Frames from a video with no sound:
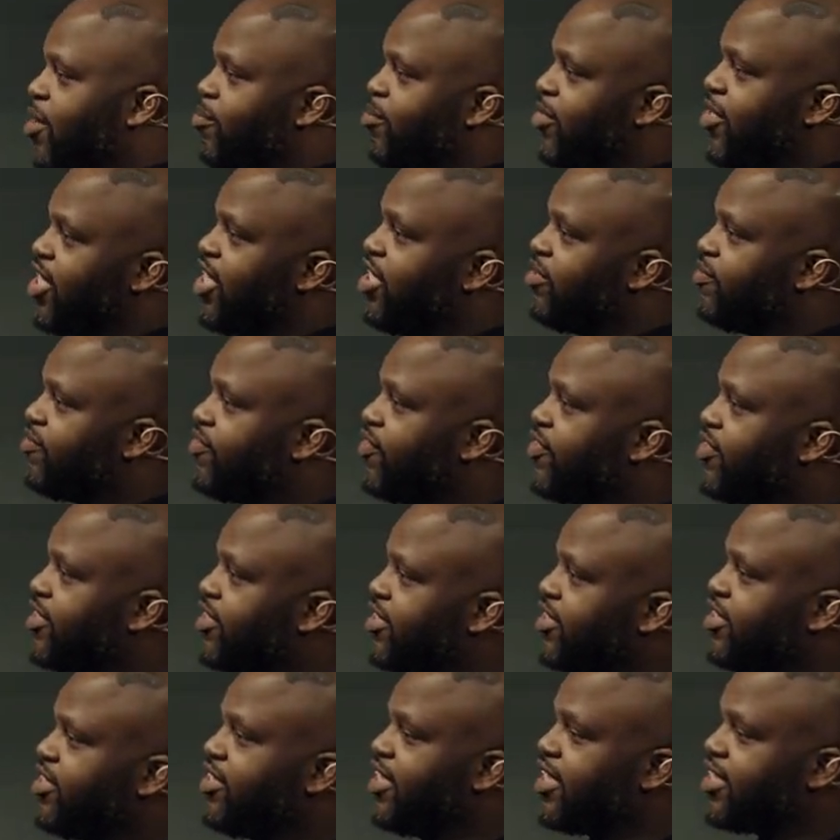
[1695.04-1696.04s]
leaves
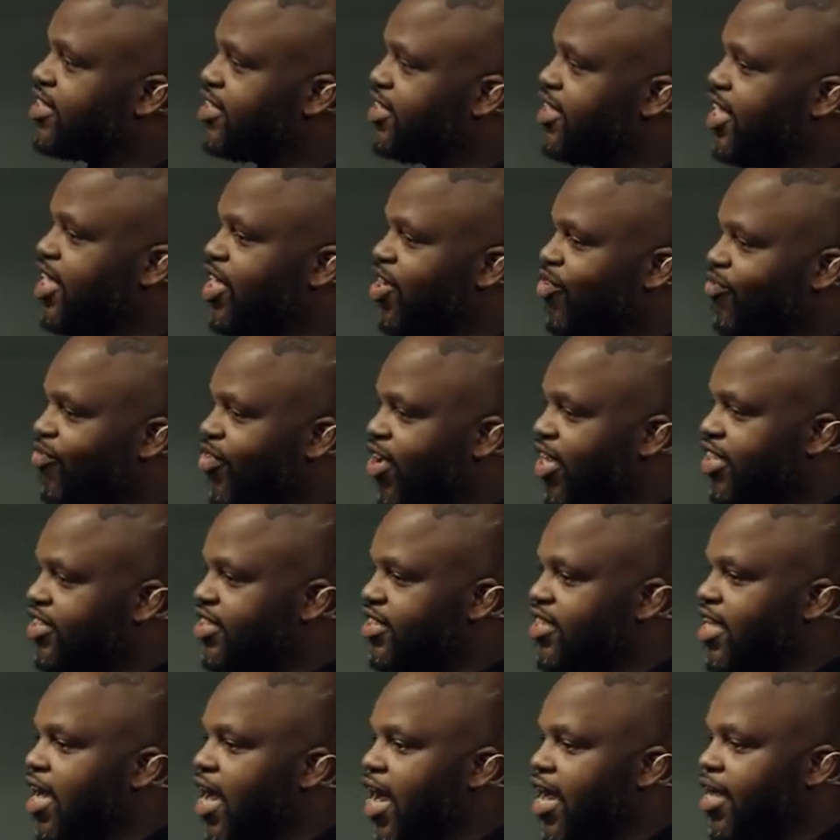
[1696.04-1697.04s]
16 and verse
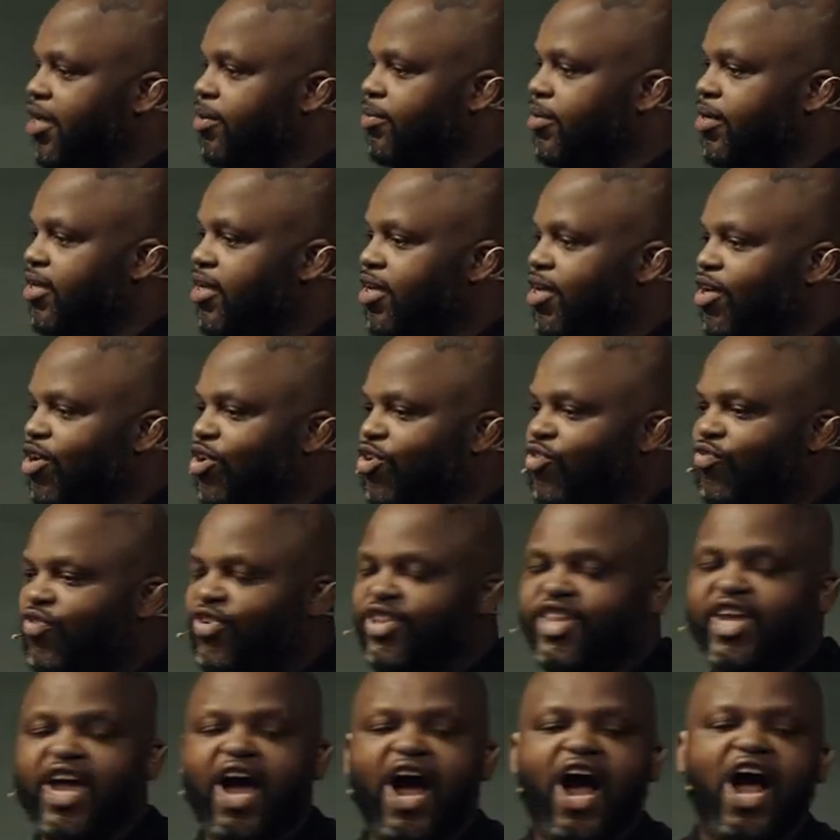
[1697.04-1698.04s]
9. For
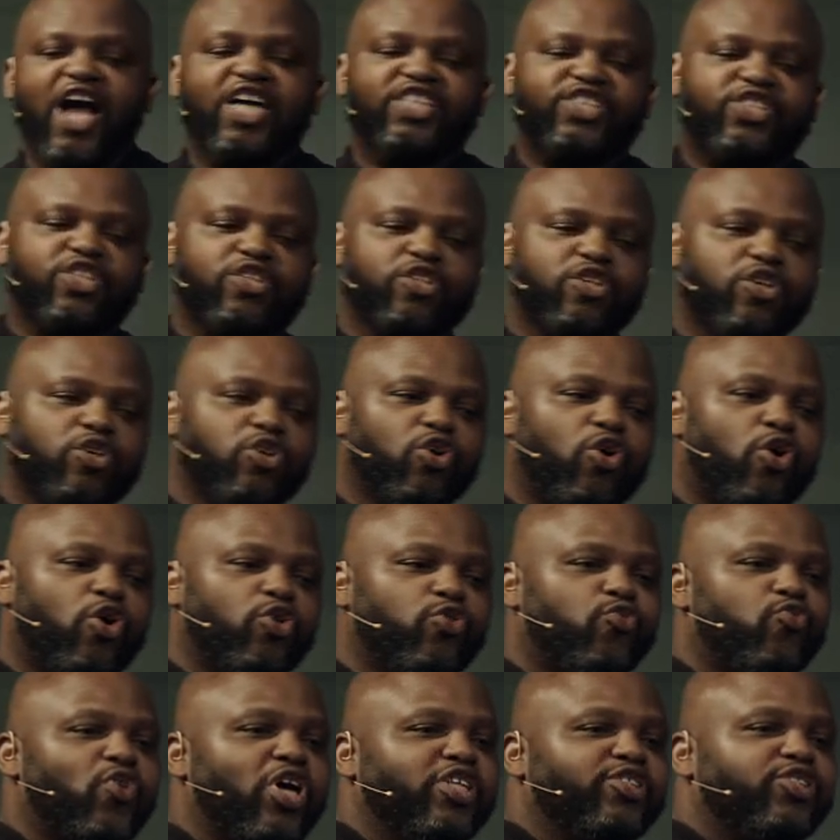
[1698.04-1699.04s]
the eyes of the Lord
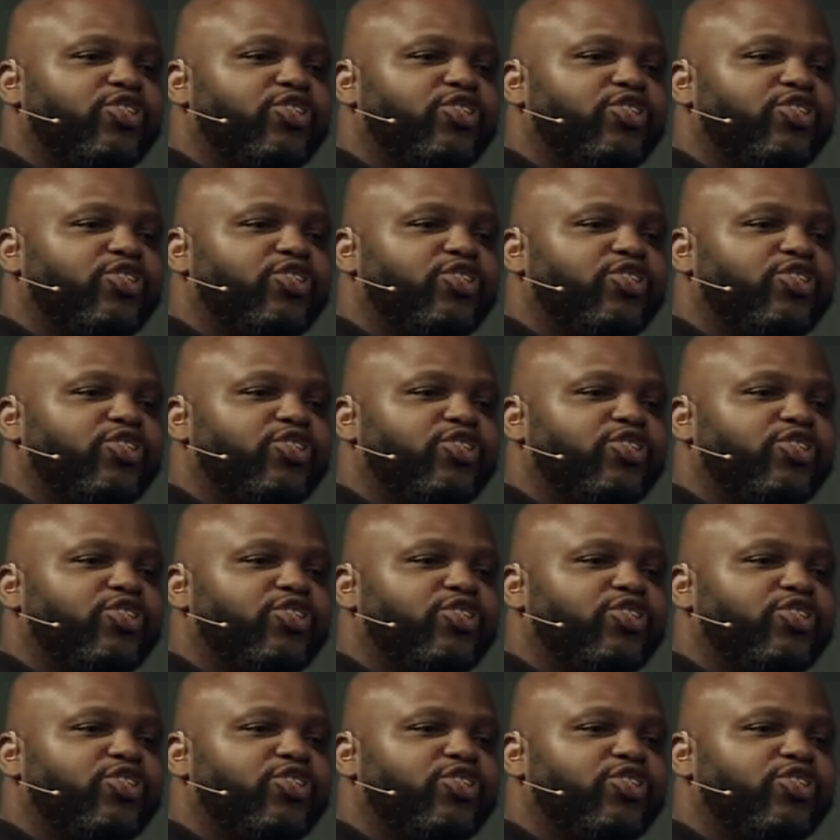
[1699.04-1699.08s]
run